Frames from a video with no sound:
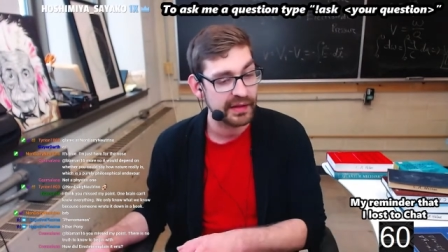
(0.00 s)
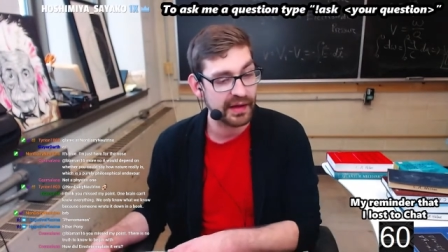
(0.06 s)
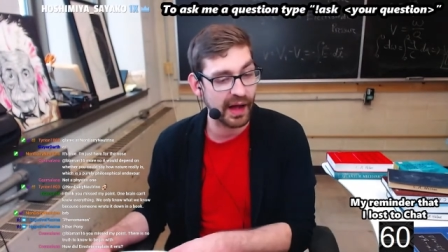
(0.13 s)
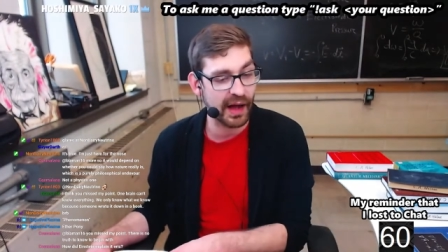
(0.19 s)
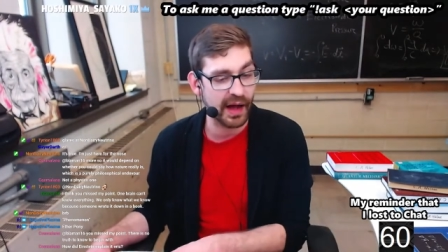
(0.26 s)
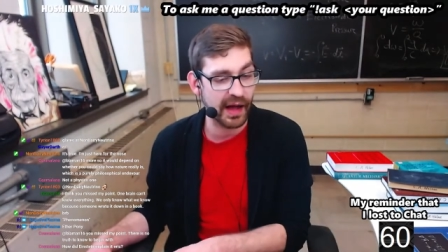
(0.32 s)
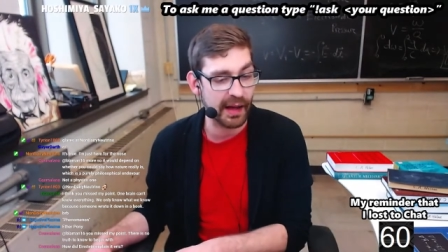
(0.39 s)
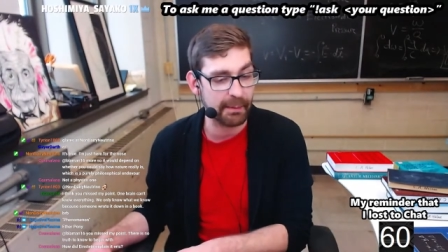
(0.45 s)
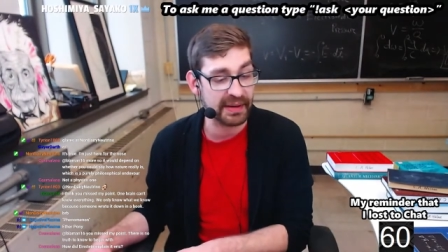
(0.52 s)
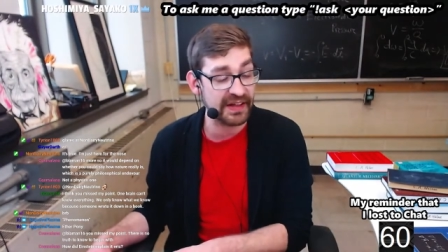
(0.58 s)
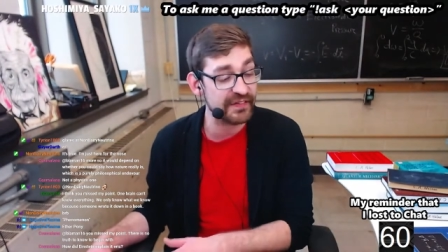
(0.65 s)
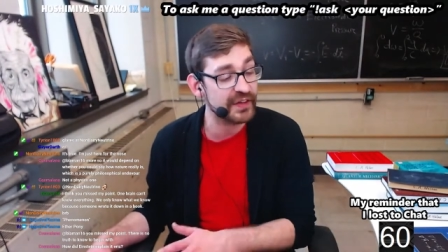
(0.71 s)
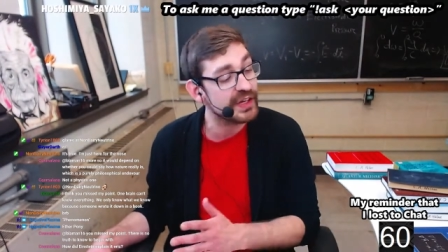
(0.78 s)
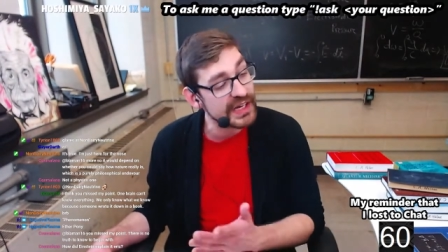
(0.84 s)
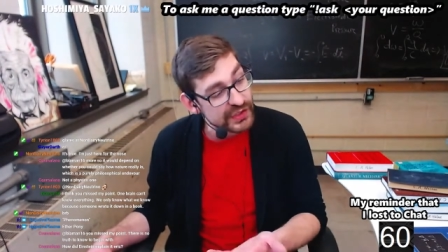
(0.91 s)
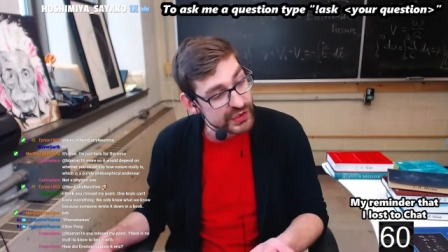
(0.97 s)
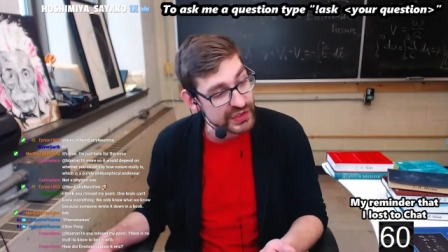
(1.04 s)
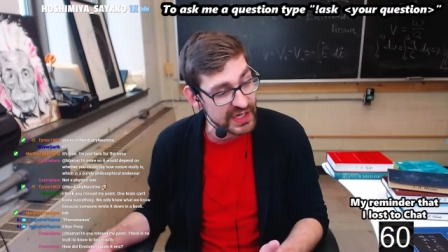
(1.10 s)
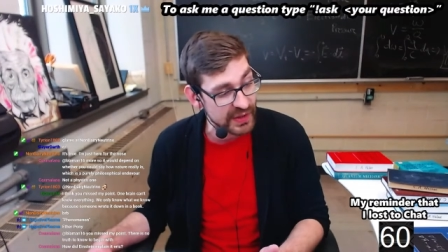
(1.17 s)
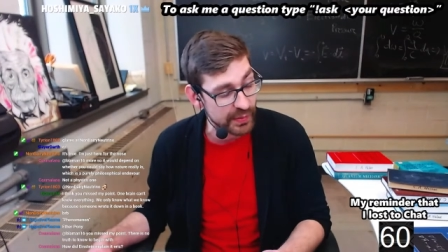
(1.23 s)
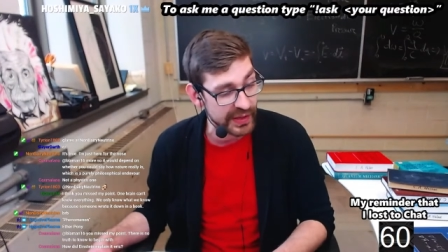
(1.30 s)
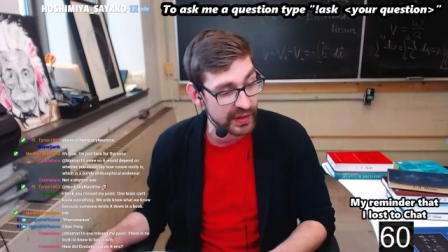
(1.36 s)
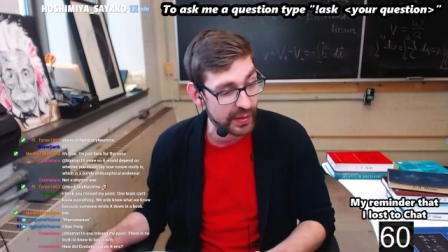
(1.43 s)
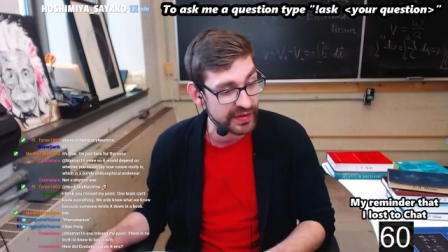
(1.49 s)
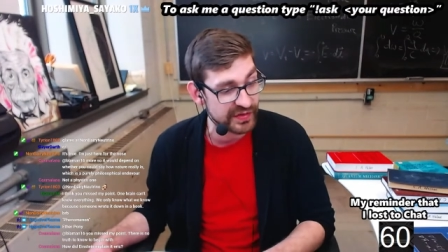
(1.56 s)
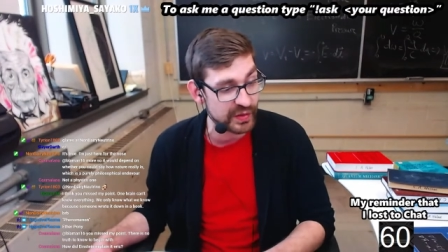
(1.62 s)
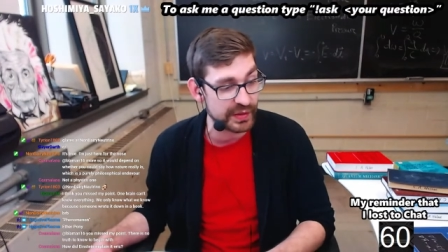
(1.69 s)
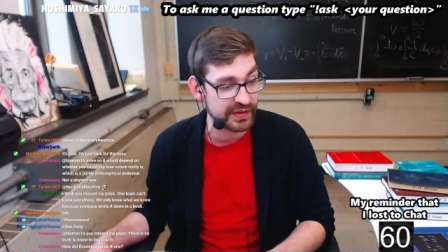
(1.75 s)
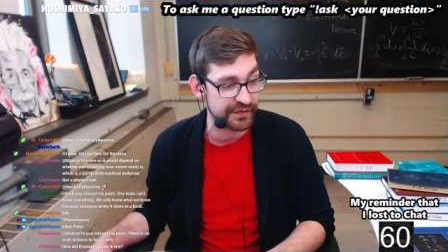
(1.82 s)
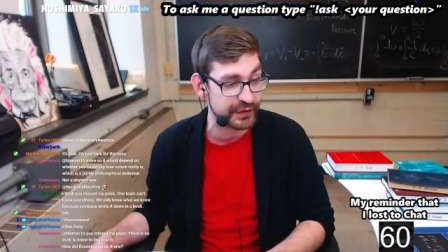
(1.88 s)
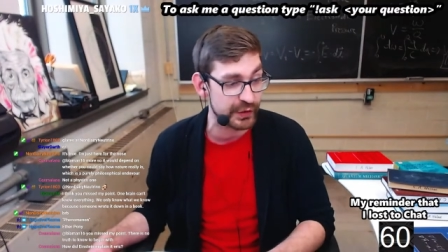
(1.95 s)
Uh, but if you're interested, we could always
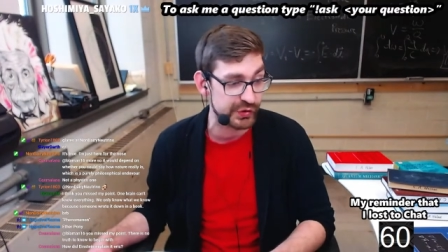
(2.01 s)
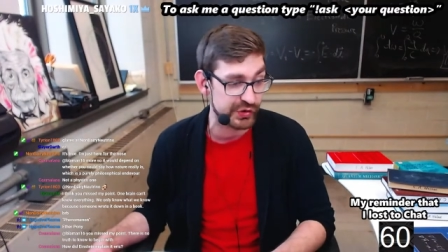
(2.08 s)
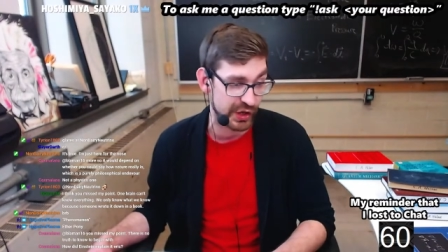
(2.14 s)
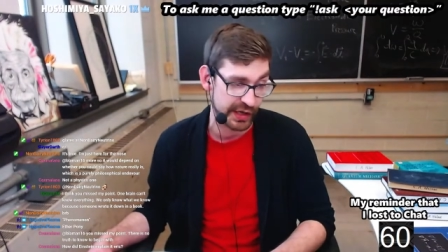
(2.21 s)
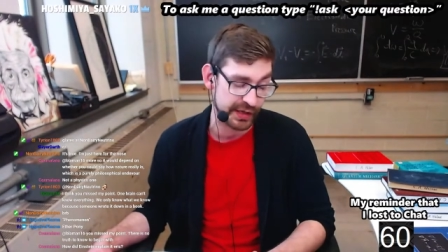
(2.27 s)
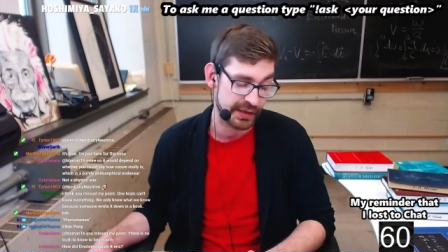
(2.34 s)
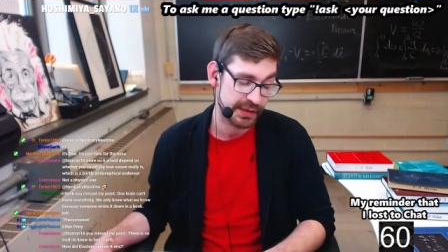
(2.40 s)
do it in the future.